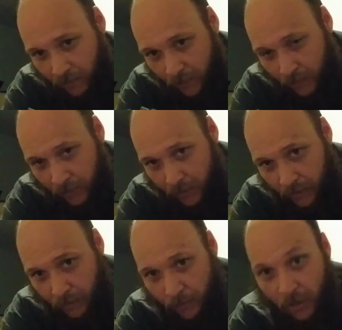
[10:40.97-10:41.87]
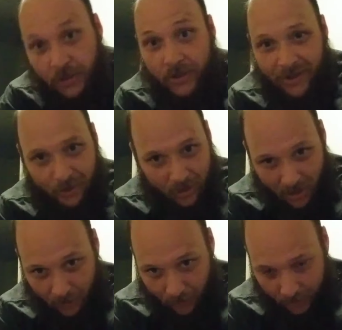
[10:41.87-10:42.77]
little brushes. Those are
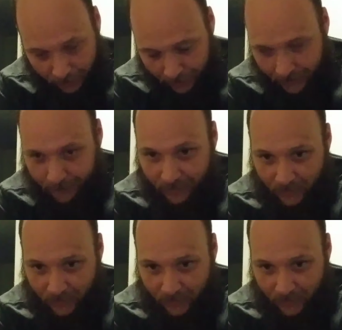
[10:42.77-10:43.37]
called brushes.